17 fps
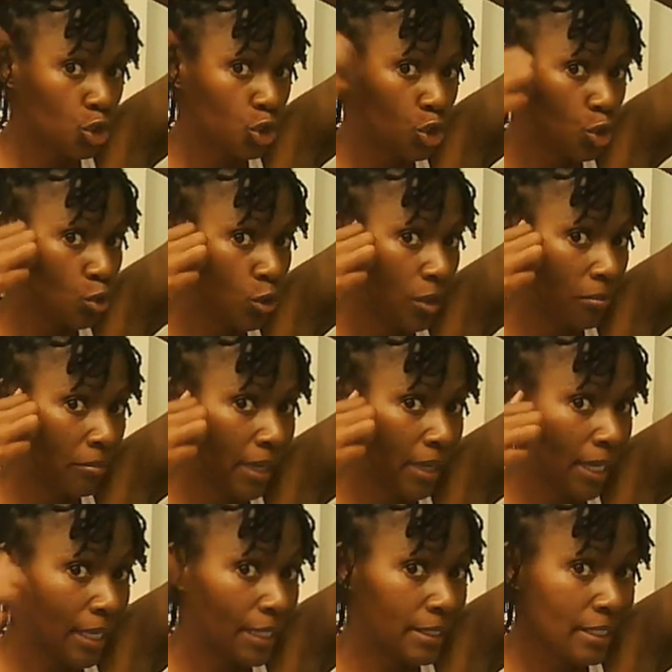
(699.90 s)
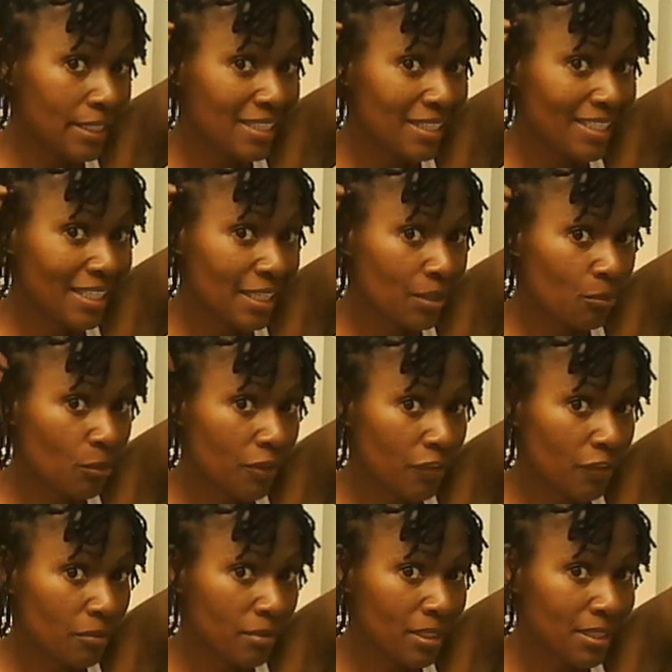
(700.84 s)
to combine again with
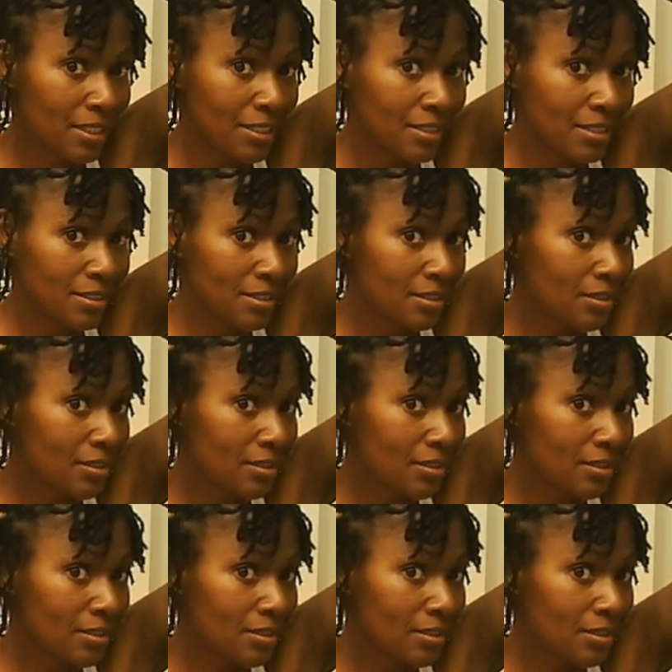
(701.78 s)
it, because